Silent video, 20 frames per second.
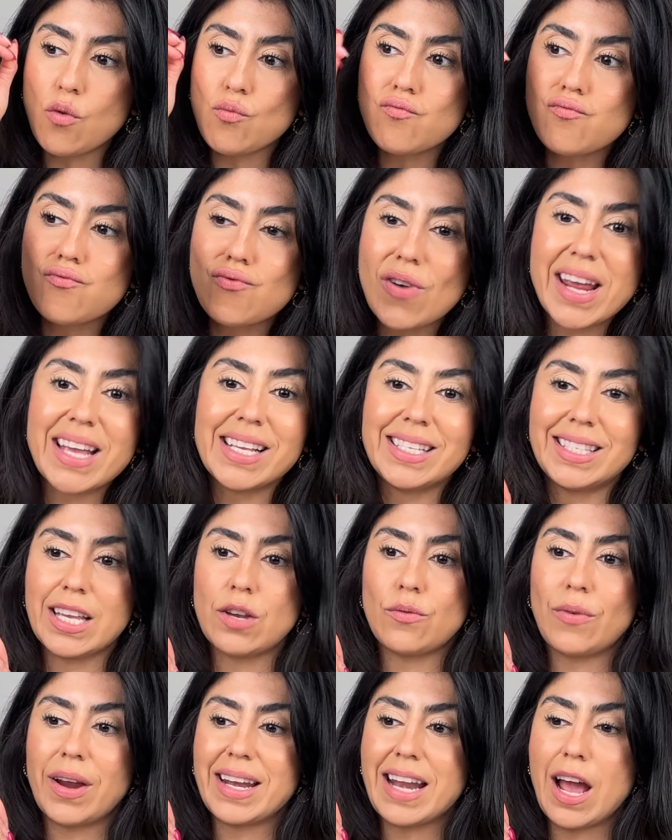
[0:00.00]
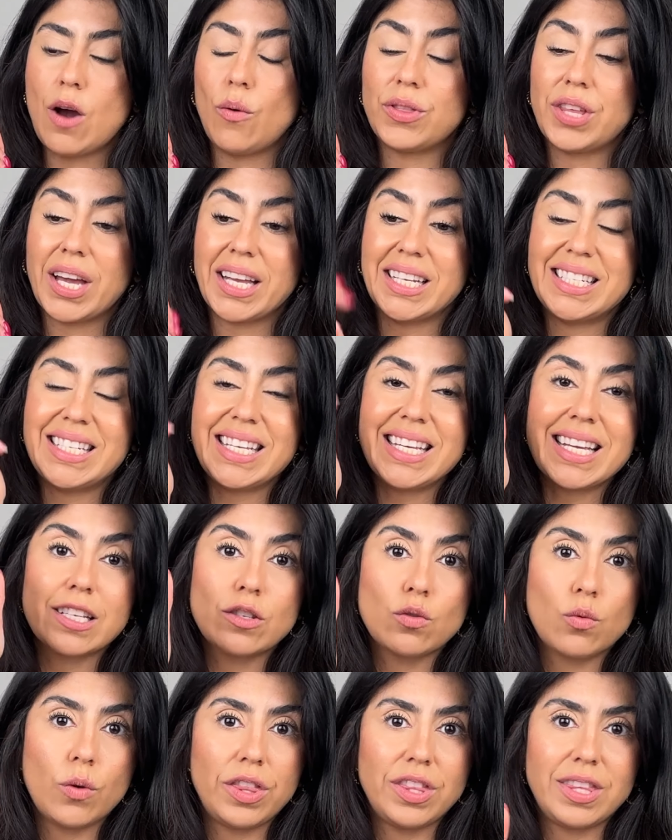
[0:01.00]
racing right now with
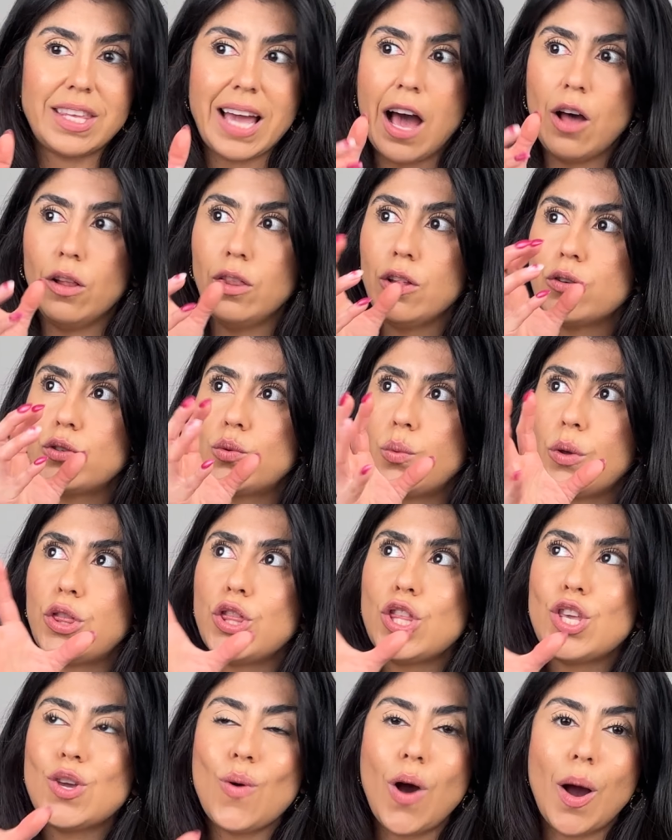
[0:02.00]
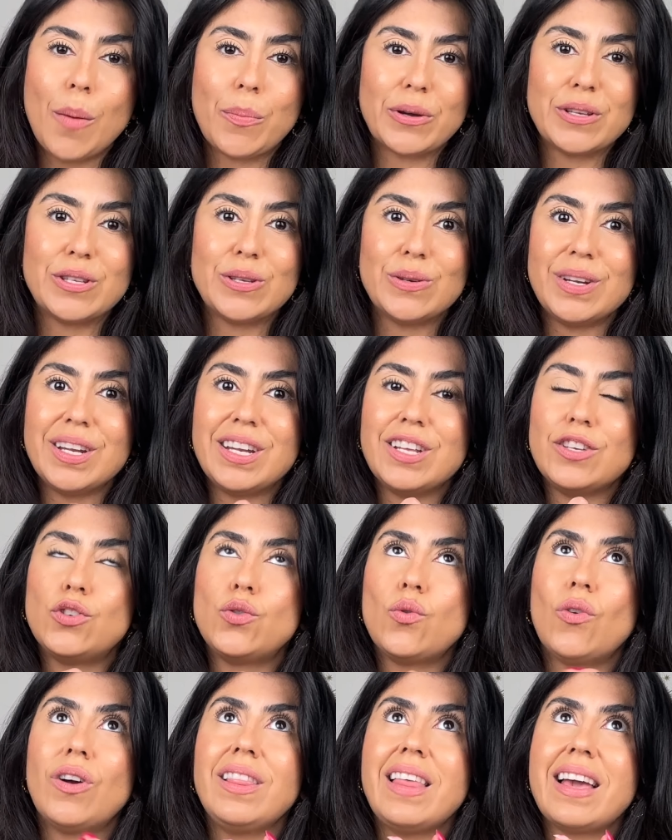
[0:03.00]
ideas, with downloads, with new opportunities.
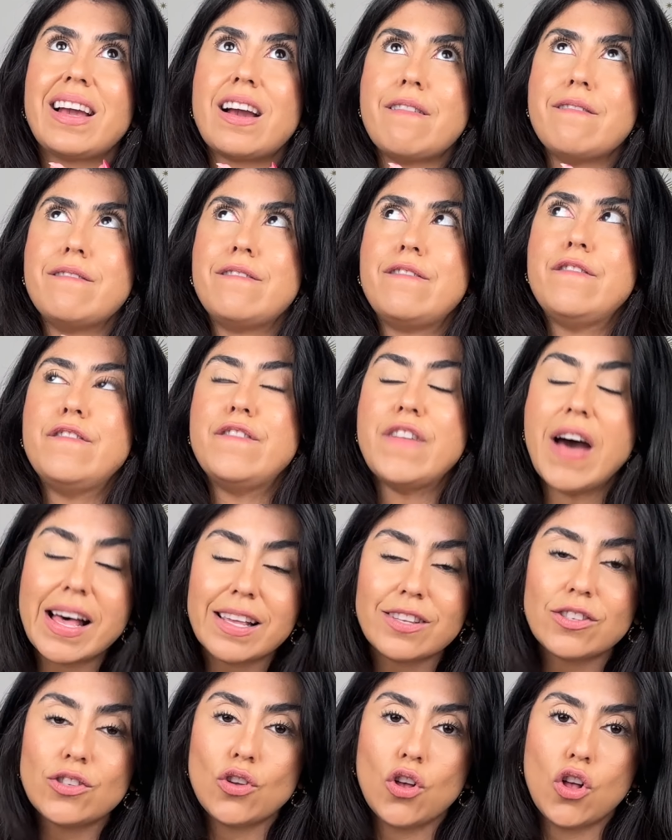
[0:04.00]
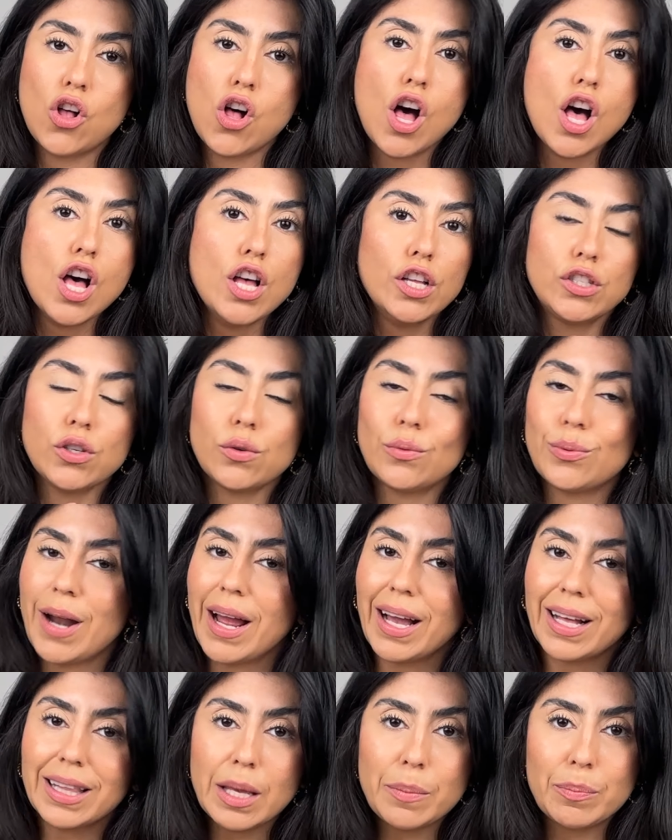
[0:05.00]
You are like a vessel
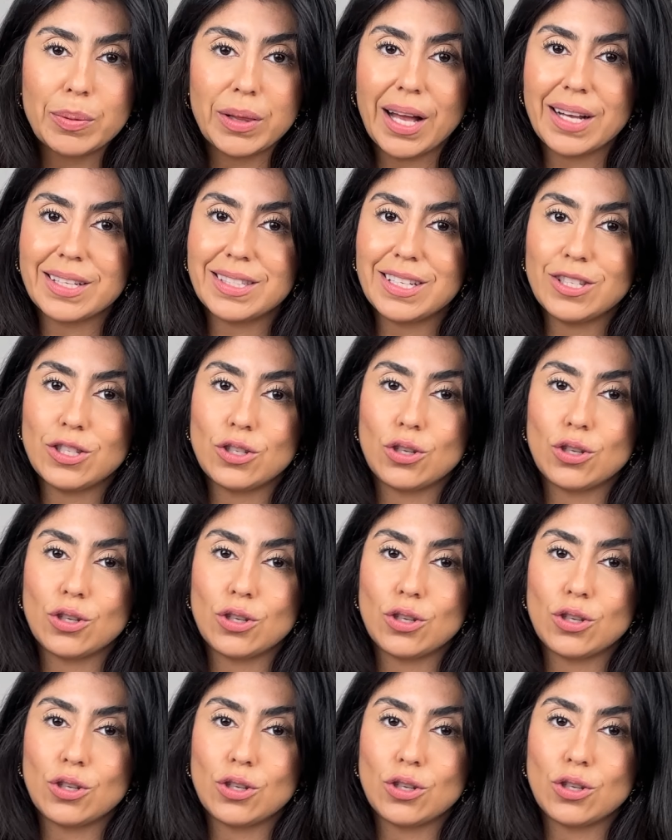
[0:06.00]
directly plugged into